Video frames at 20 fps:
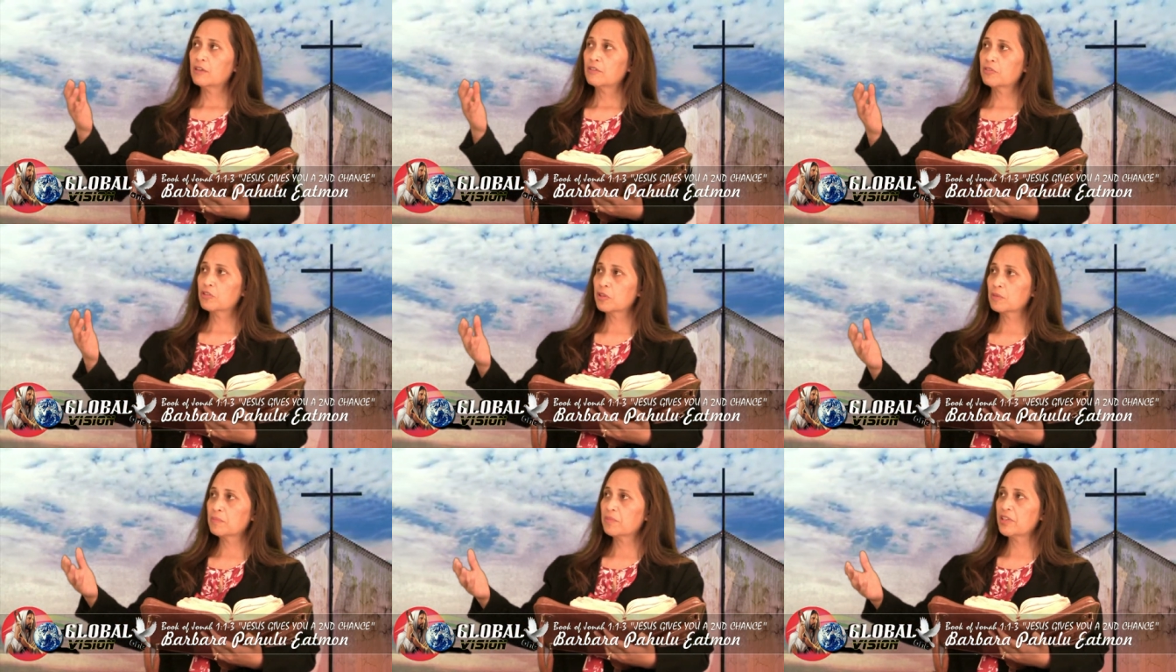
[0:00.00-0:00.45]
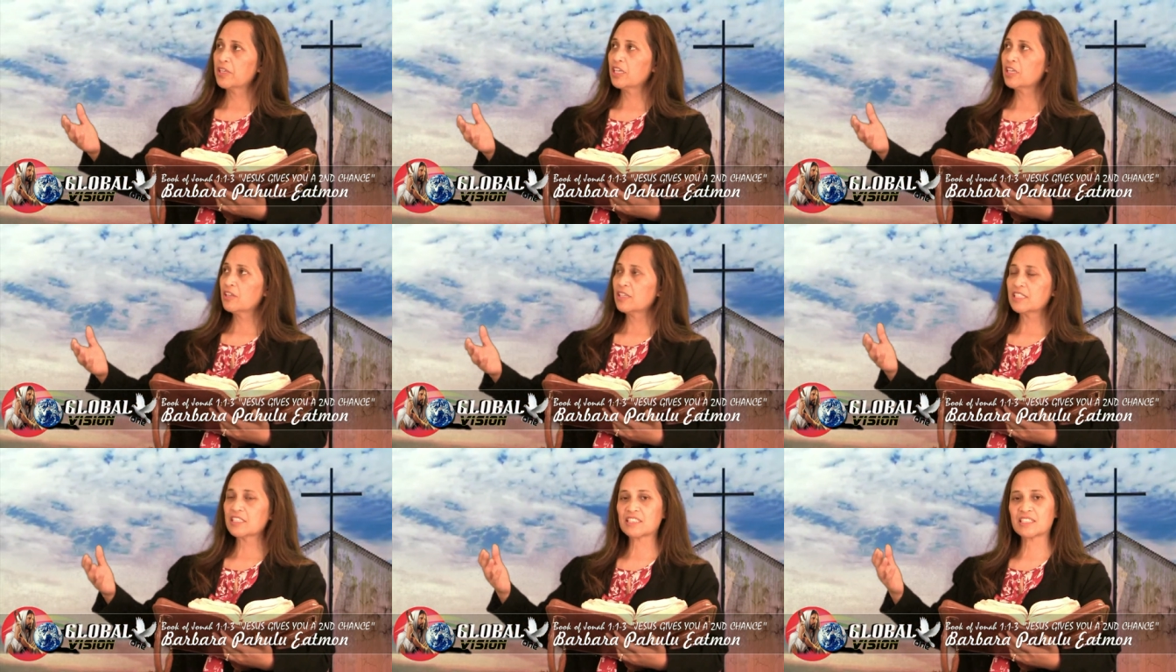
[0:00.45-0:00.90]
From
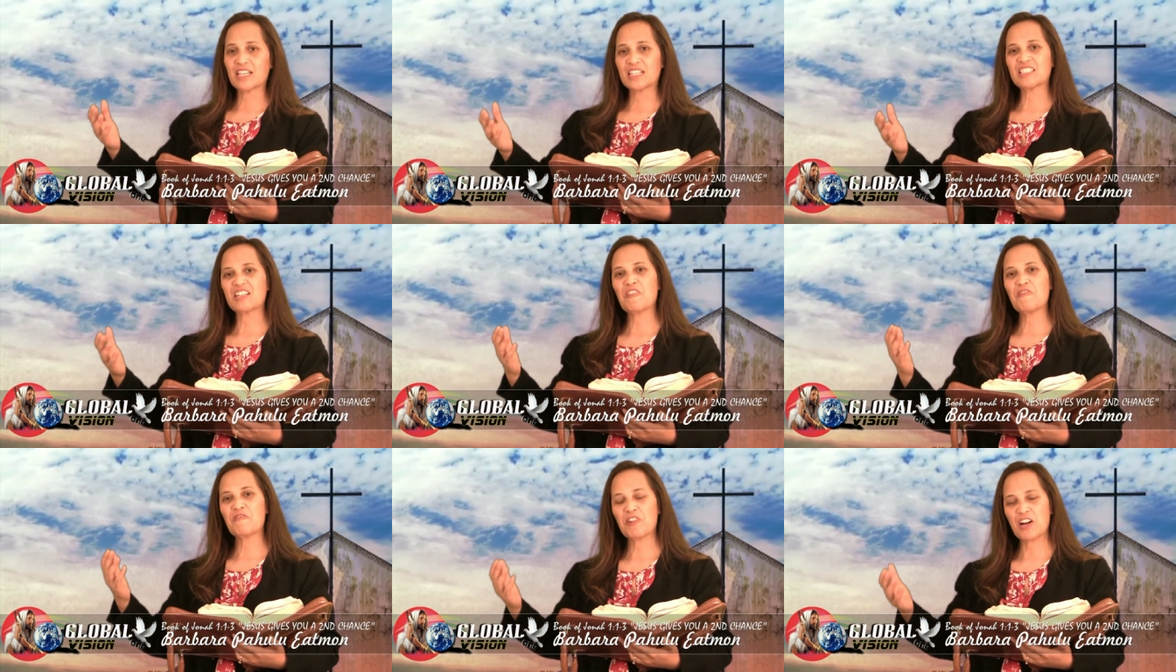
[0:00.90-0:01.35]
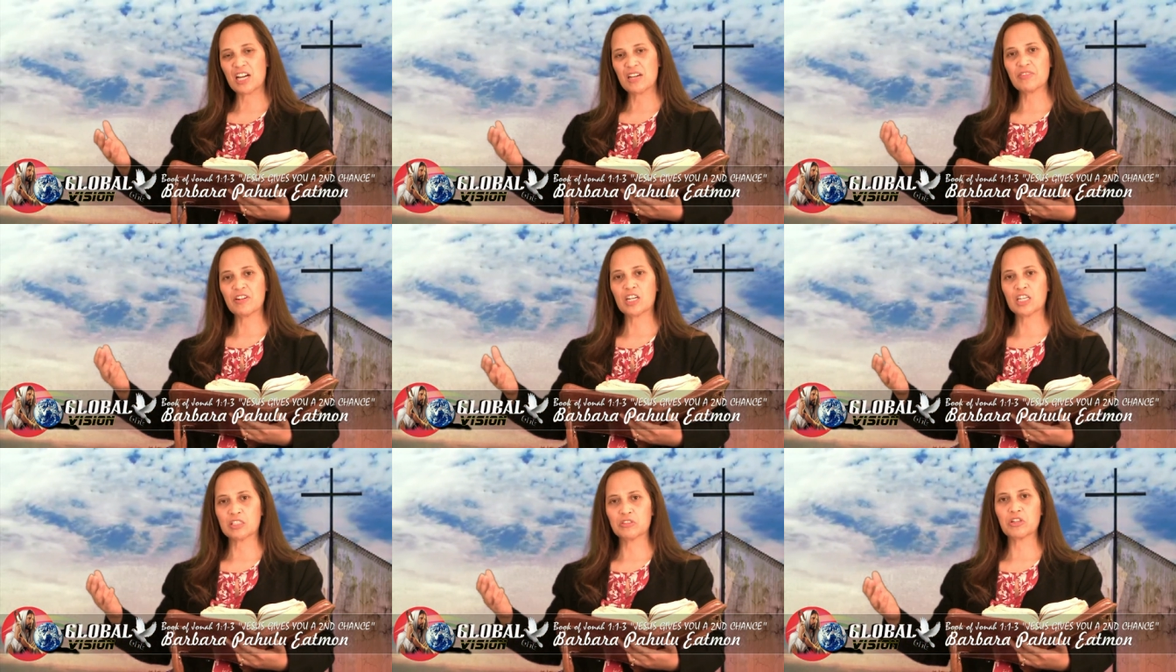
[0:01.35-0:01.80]
there, it's like a
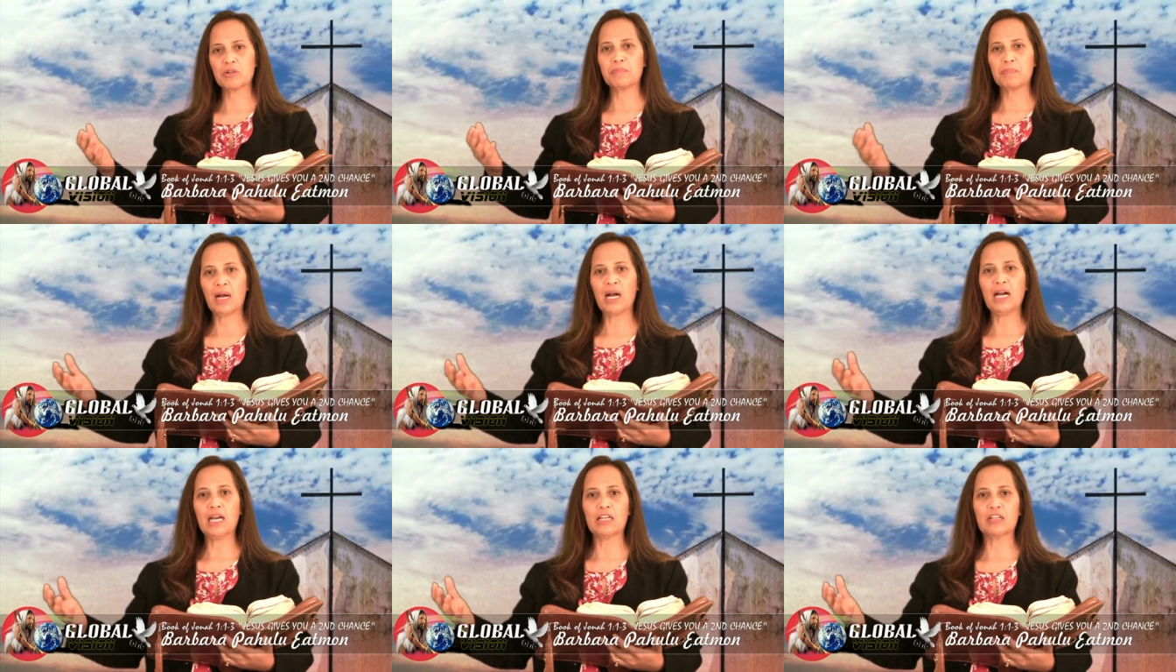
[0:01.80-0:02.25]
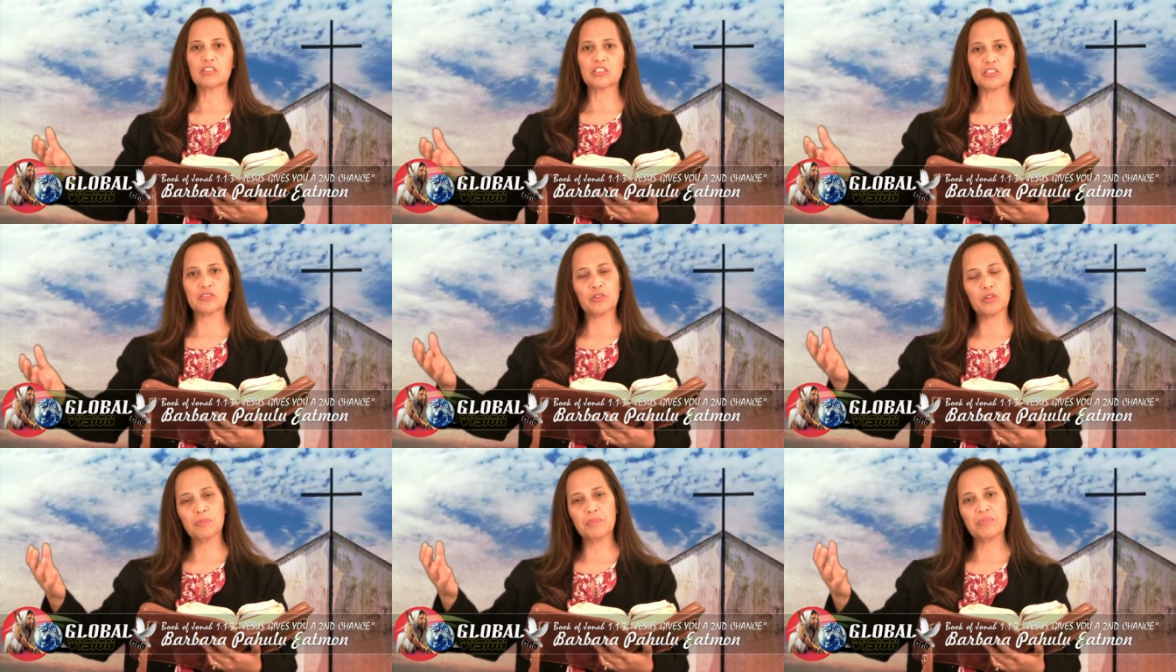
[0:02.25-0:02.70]
500
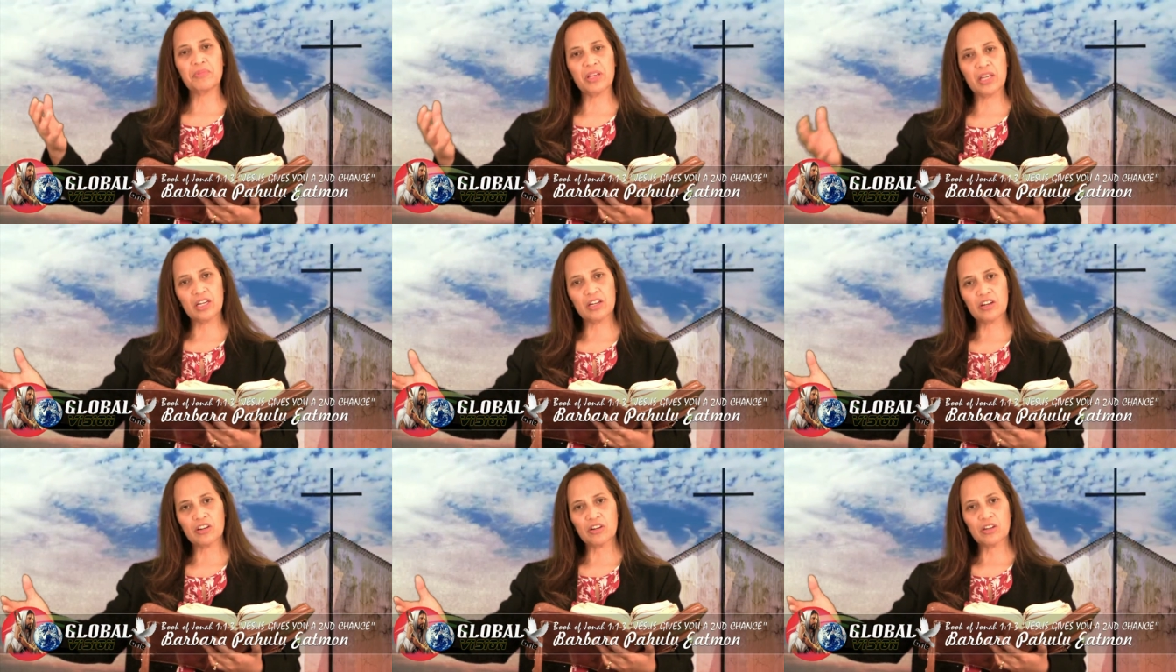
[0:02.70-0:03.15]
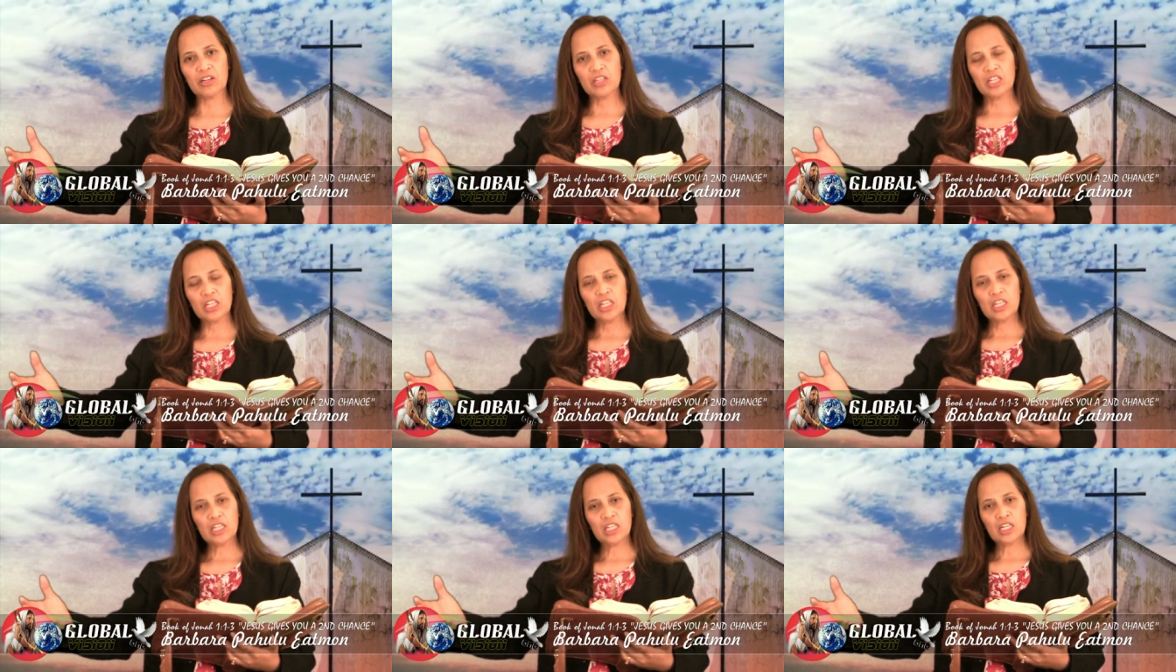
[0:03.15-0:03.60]
miles from there
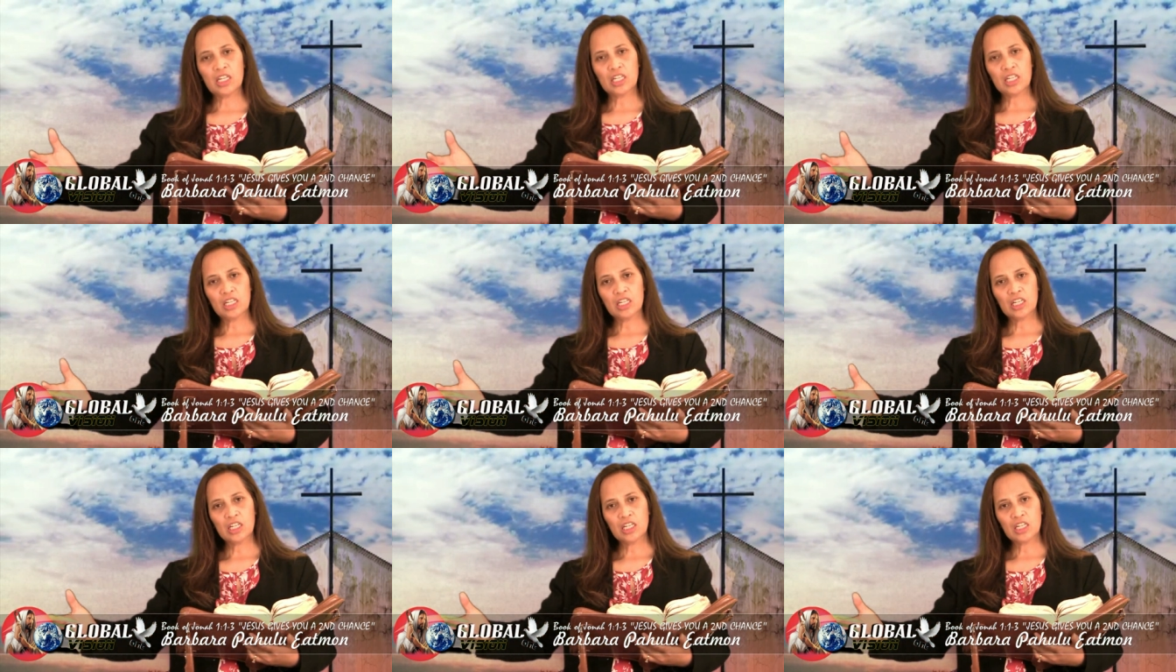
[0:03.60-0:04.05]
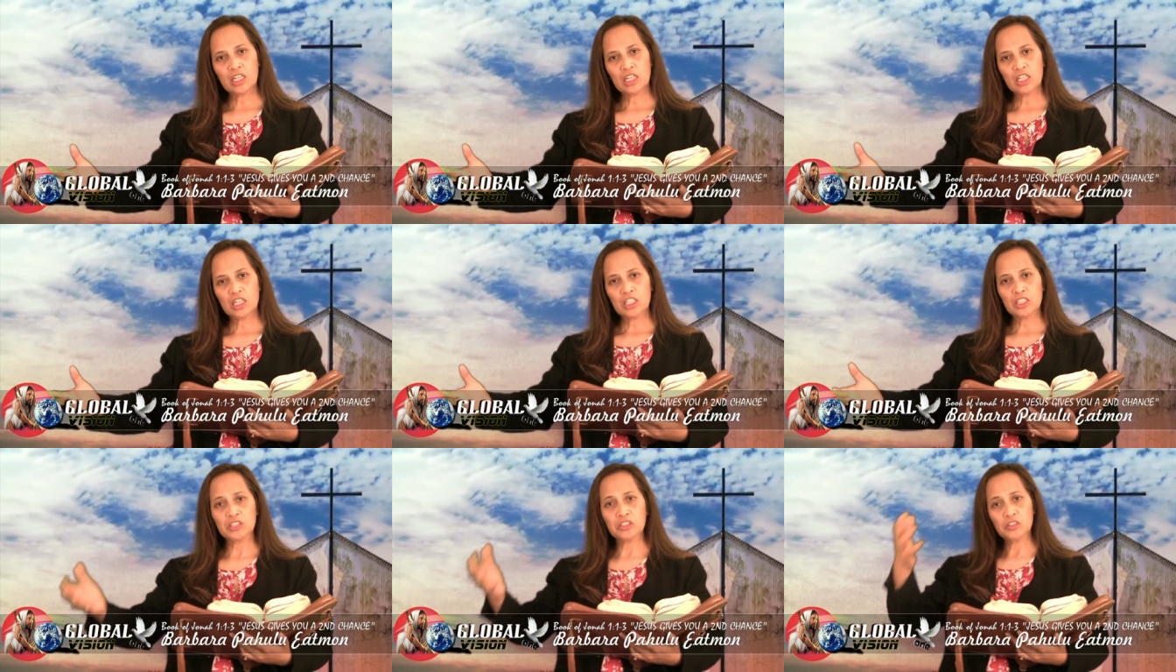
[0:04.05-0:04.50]

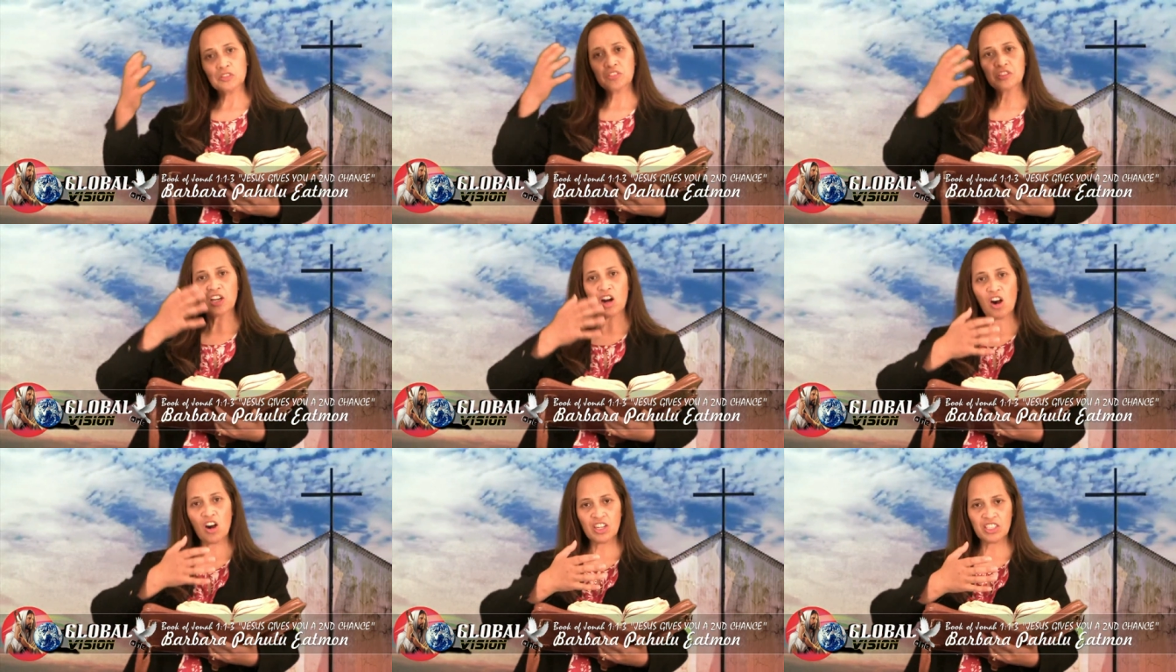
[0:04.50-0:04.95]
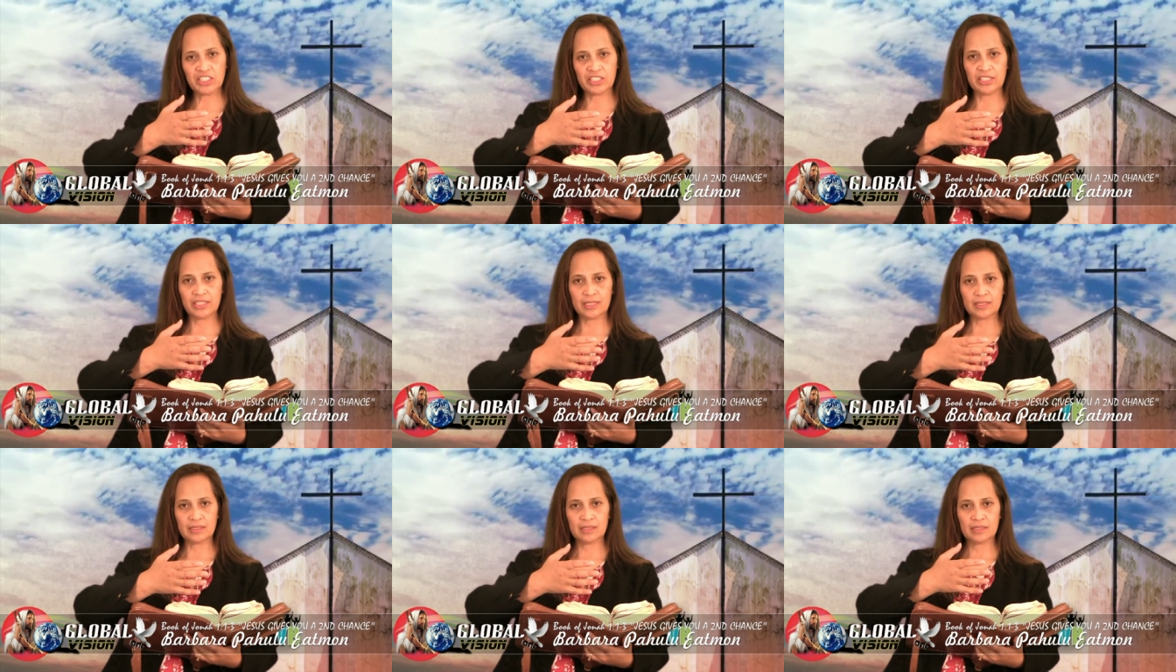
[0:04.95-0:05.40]
to
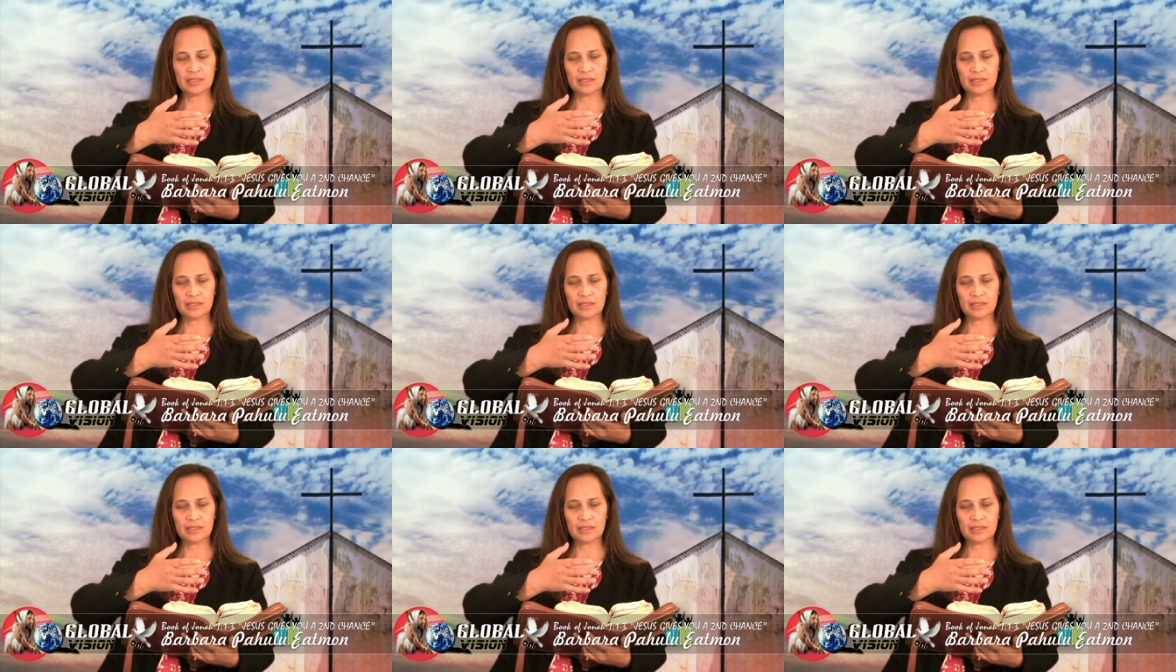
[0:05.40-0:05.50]
Tarshish.